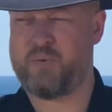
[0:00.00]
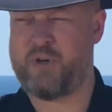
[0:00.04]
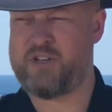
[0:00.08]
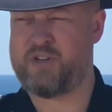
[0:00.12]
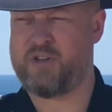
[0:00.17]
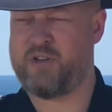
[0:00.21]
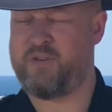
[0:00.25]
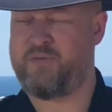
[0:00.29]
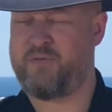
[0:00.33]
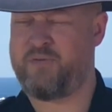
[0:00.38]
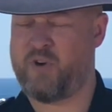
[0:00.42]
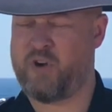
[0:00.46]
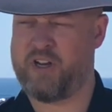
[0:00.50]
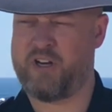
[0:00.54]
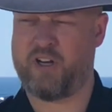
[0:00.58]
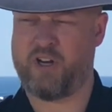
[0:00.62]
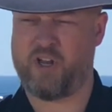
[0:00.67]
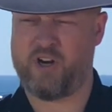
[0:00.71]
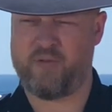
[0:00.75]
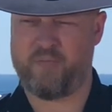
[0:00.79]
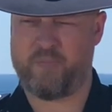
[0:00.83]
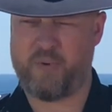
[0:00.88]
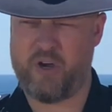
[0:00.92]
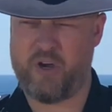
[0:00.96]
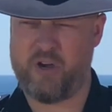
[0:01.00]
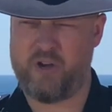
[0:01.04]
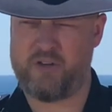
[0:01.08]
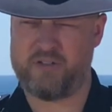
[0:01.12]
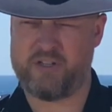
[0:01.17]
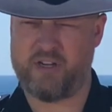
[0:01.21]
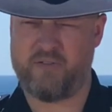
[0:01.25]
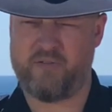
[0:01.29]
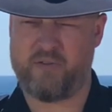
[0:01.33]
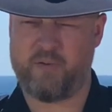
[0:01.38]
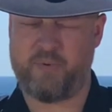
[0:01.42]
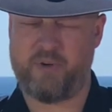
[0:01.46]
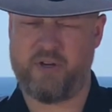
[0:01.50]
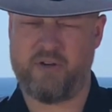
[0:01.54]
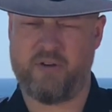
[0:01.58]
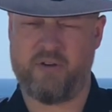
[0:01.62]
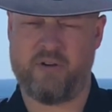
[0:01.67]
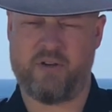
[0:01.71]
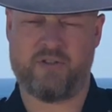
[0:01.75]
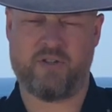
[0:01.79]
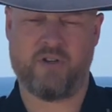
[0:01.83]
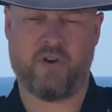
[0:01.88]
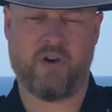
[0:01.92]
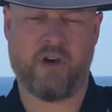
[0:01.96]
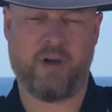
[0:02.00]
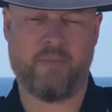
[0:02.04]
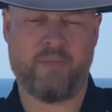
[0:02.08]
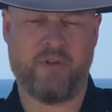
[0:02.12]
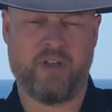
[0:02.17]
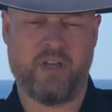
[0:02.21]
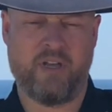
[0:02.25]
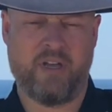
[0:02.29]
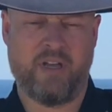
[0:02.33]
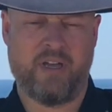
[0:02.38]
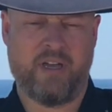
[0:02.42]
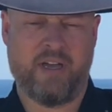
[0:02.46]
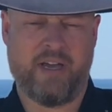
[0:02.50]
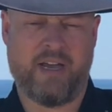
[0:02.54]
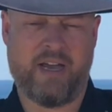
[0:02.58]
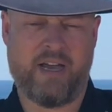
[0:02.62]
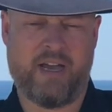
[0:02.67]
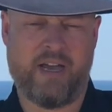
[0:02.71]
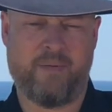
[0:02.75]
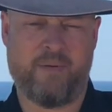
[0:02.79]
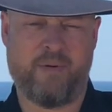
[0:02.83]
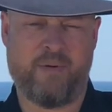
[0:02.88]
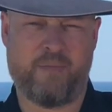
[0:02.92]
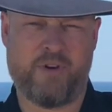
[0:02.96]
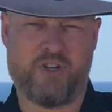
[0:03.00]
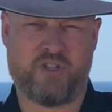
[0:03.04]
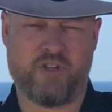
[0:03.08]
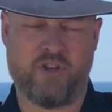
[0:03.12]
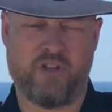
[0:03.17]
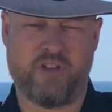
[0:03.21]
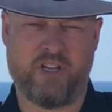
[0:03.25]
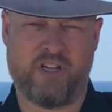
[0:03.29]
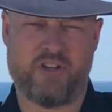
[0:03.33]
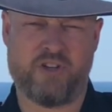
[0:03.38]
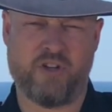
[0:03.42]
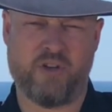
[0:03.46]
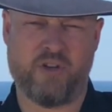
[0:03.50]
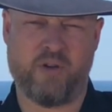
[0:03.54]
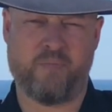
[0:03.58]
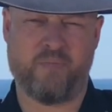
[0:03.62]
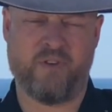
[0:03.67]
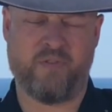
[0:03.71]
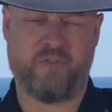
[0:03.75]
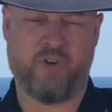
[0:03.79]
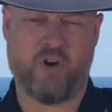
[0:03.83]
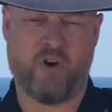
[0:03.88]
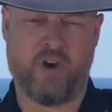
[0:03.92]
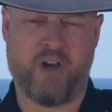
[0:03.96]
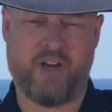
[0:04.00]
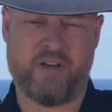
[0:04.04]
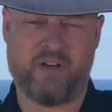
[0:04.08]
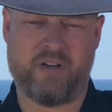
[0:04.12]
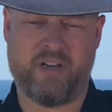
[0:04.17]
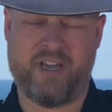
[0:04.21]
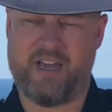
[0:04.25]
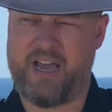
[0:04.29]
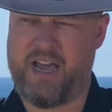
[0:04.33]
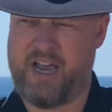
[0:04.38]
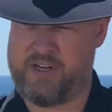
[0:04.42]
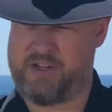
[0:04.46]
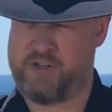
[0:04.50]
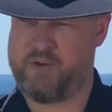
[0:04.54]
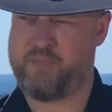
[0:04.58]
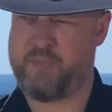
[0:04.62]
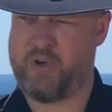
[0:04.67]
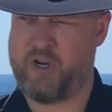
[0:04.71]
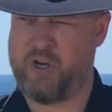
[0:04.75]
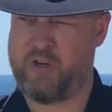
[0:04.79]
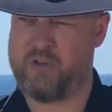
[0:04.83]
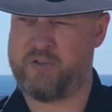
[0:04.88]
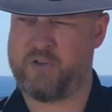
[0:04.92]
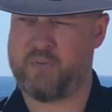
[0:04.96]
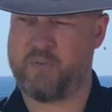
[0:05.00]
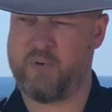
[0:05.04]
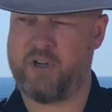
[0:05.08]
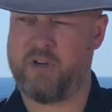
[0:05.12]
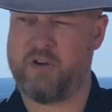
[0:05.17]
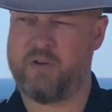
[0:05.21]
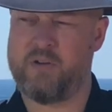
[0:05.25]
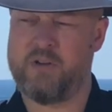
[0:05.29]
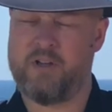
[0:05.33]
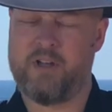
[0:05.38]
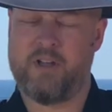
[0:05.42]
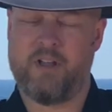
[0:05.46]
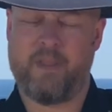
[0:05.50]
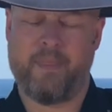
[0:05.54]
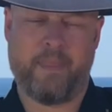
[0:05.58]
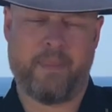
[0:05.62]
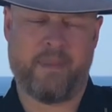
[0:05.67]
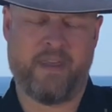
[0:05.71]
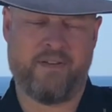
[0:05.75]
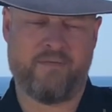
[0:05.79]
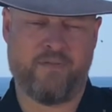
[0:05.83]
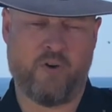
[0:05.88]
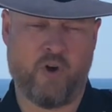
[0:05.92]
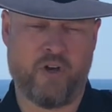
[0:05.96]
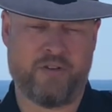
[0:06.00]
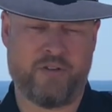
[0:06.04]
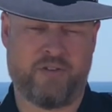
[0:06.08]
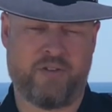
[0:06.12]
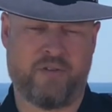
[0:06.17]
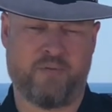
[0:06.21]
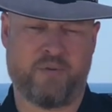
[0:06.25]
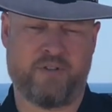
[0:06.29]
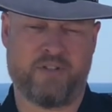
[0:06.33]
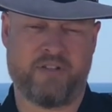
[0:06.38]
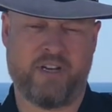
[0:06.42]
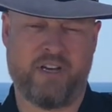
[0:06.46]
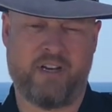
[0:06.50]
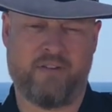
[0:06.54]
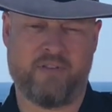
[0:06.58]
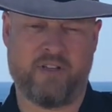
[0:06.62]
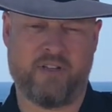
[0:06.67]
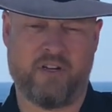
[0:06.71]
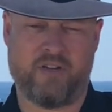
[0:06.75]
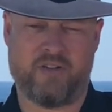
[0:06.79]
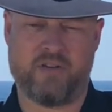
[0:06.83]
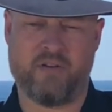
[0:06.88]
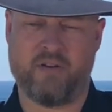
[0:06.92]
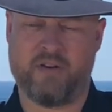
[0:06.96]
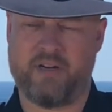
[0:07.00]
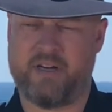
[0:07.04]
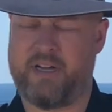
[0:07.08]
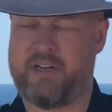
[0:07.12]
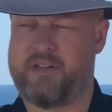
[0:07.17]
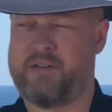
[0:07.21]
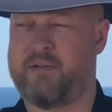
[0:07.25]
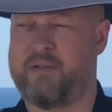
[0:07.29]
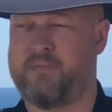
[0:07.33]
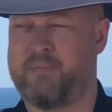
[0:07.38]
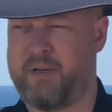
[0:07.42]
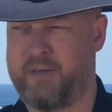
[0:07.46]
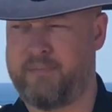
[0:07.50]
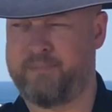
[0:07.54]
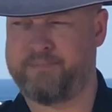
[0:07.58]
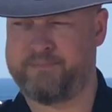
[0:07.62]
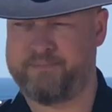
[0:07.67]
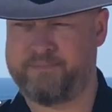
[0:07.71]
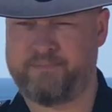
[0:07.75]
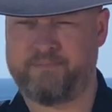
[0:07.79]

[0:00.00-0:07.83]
We do find a lot of bones over the period of time, and we certainly do find ancient bones as well. The advice is received that it's not an ancient bone.